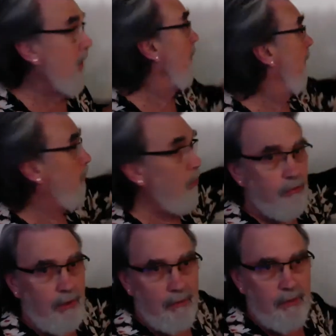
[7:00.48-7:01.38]
But it
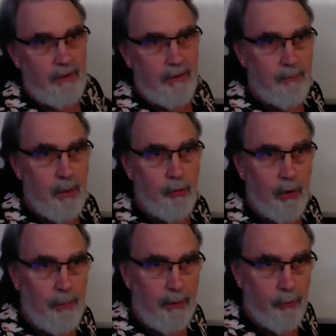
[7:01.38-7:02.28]
turns out he blows
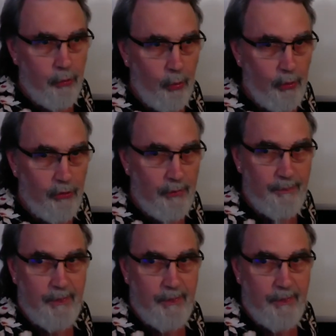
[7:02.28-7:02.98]
up liquor stores.